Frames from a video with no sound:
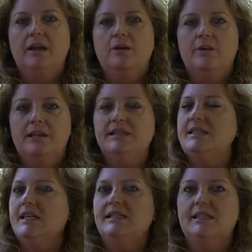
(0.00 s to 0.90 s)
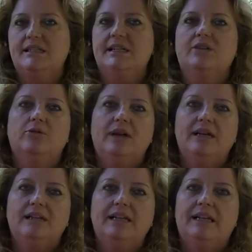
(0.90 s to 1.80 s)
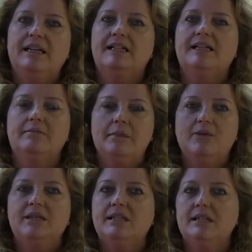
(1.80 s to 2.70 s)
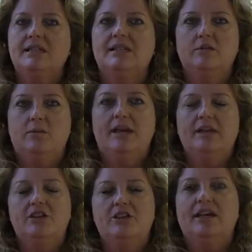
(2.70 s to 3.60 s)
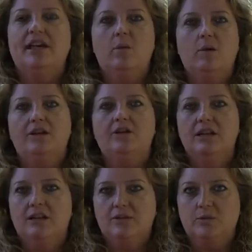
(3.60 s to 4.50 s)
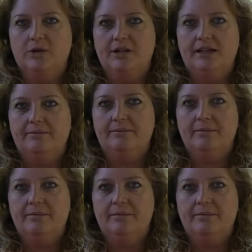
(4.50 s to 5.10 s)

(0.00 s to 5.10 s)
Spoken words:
When this test is done correctly, it is the most consistent way to check how well your lungs are working.